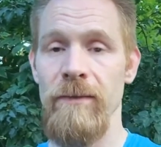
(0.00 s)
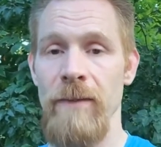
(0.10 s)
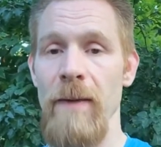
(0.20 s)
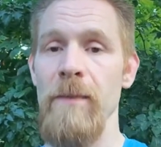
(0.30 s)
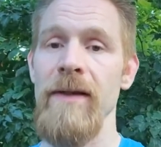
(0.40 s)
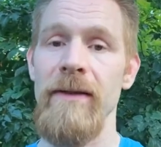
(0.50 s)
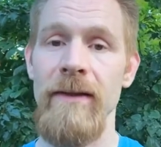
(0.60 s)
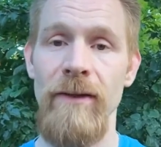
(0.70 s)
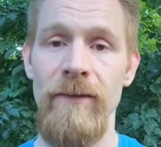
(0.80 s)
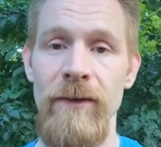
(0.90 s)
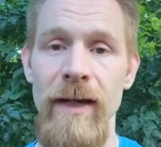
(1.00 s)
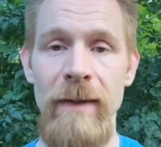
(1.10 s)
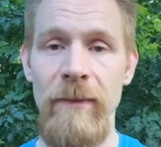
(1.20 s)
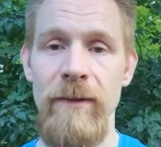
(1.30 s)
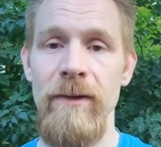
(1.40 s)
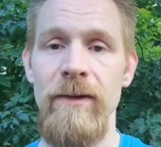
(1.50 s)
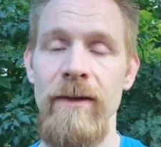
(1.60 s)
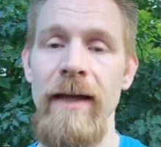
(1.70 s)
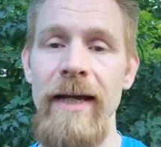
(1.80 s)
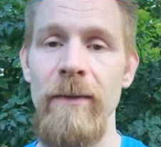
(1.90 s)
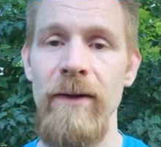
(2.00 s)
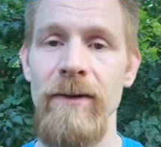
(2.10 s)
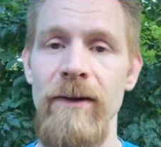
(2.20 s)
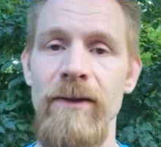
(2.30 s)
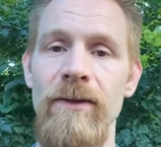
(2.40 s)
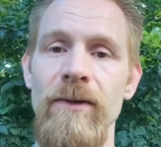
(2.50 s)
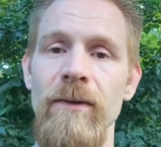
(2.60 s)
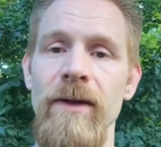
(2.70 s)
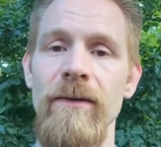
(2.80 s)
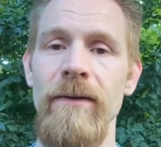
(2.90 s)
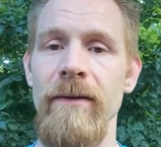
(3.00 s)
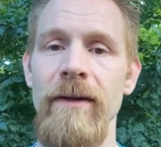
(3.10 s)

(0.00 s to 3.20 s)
I'm basing this off your name, or do you just like monitor lizards or whatever?